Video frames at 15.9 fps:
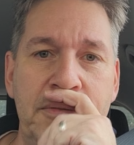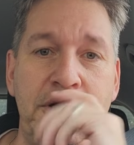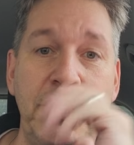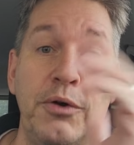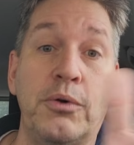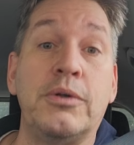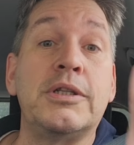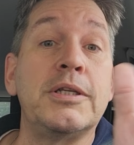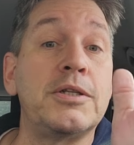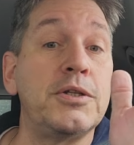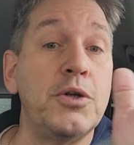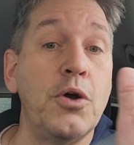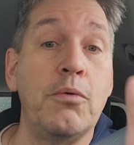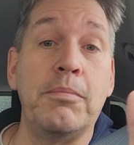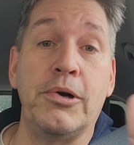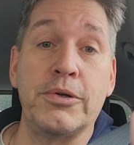dude, this is
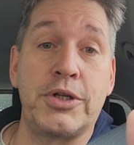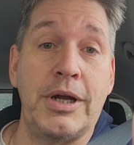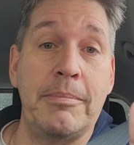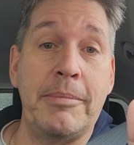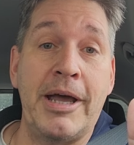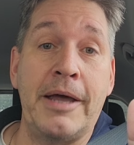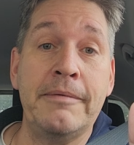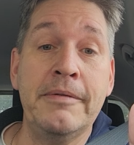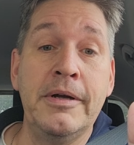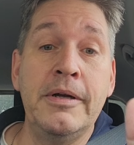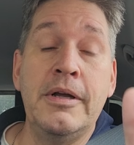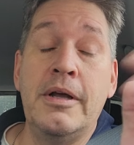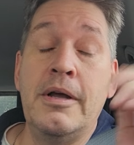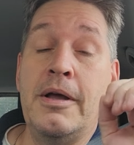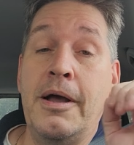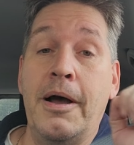no bullshit, man.
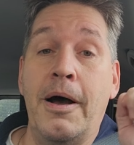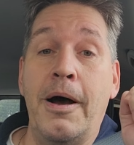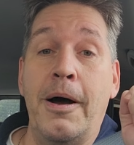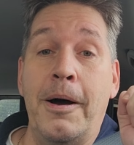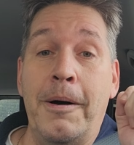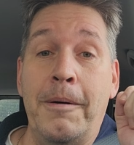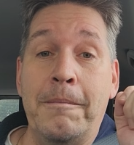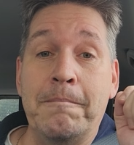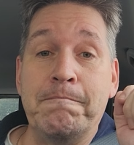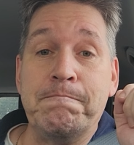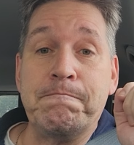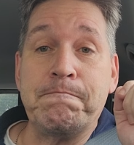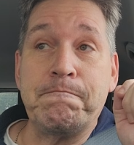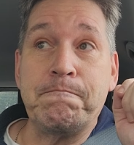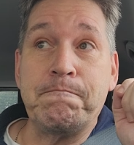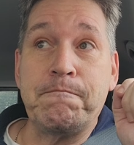
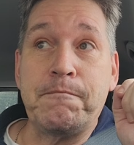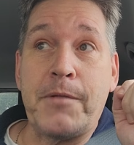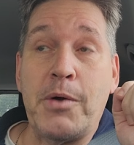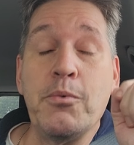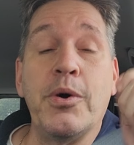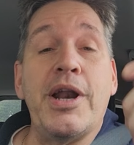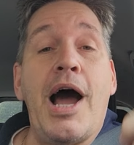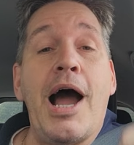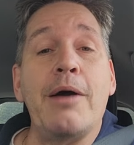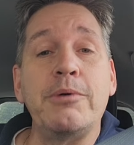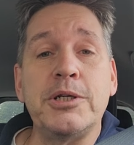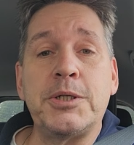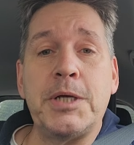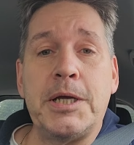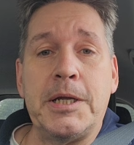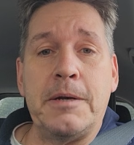When I
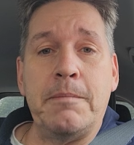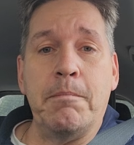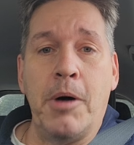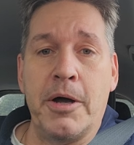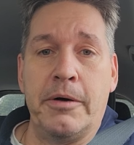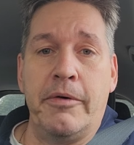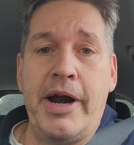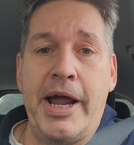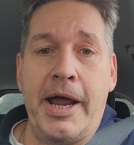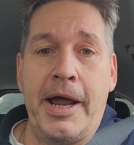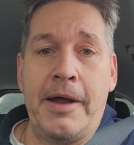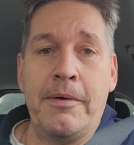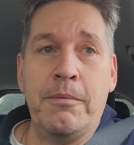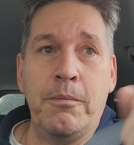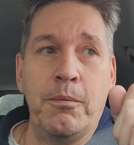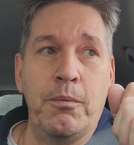was in
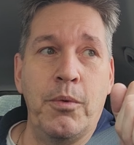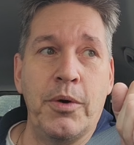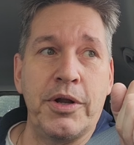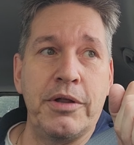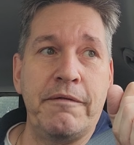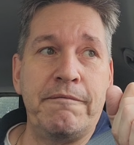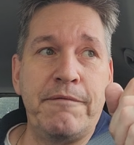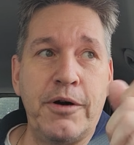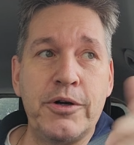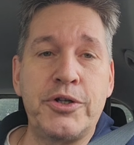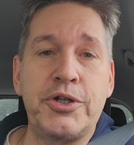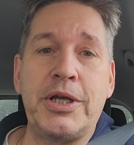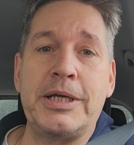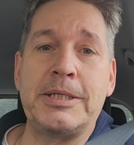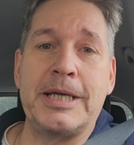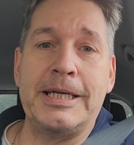Monterey, one of the first
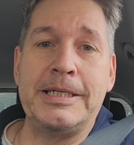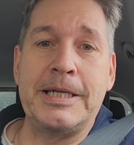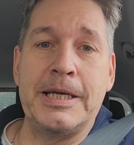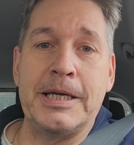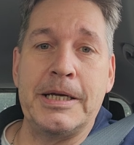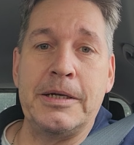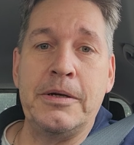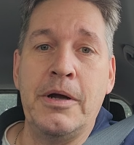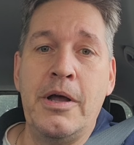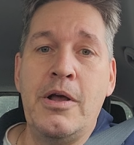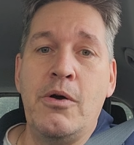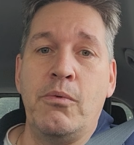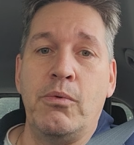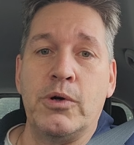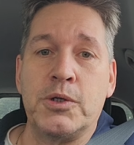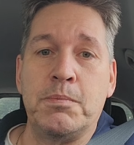things I did
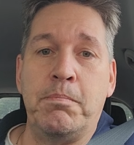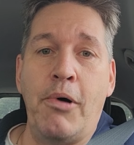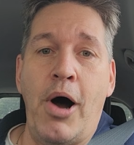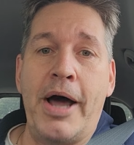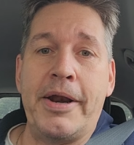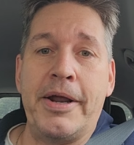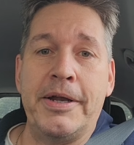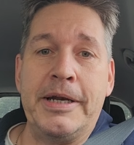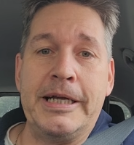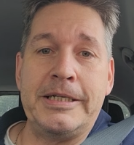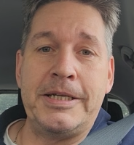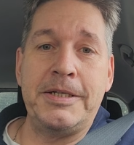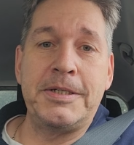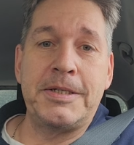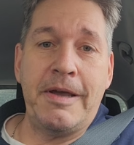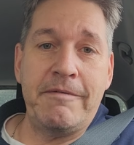was bought a
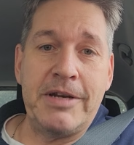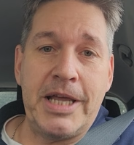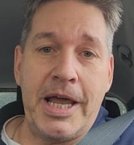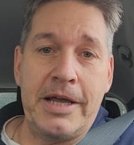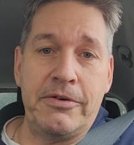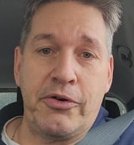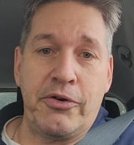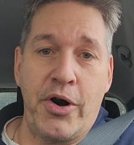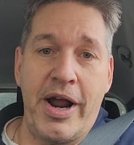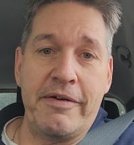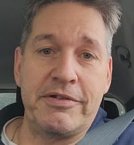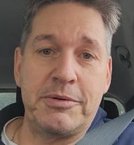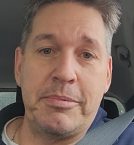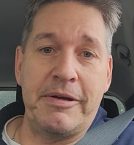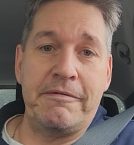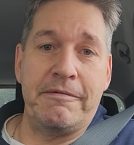1978
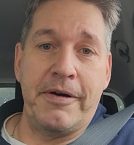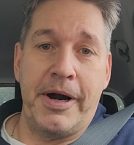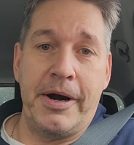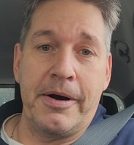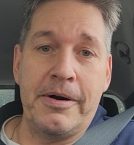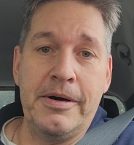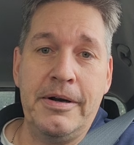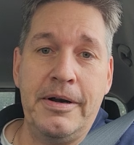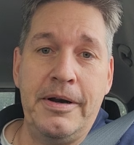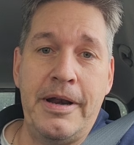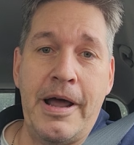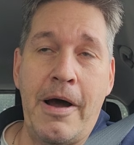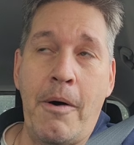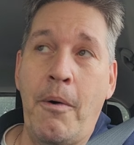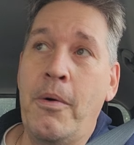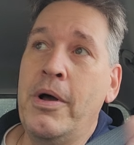Triumph Spitfire.
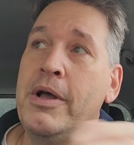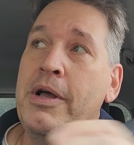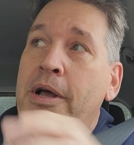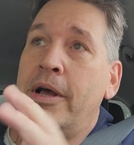Now,